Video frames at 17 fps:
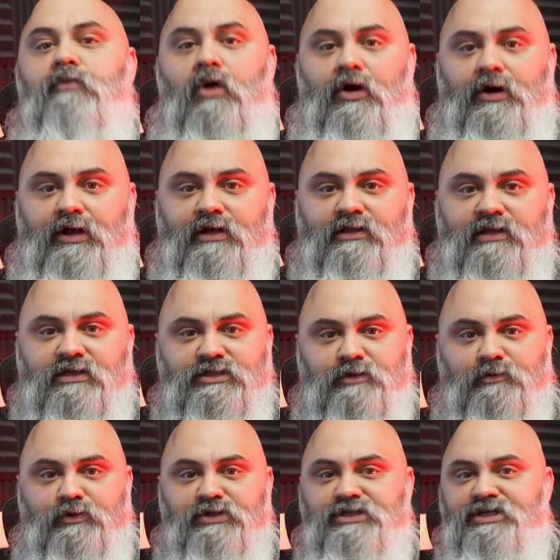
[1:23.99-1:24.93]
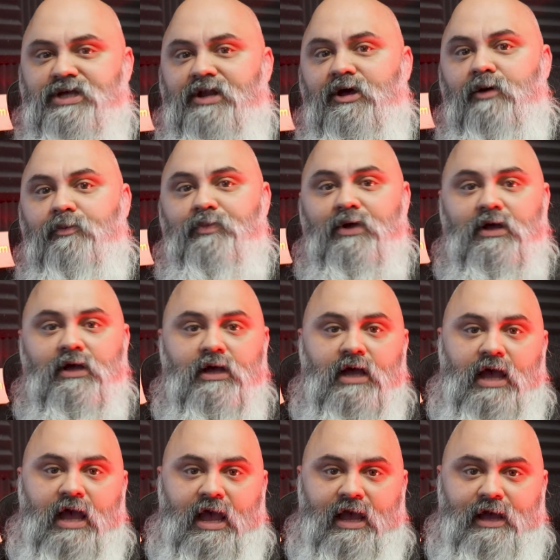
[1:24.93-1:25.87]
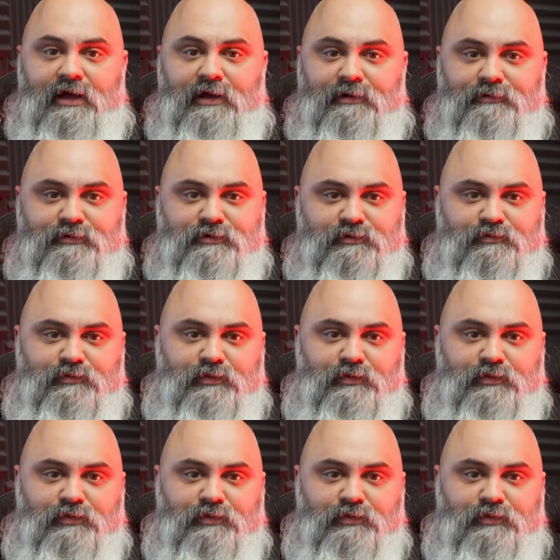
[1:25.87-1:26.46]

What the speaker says: market that someone set up and,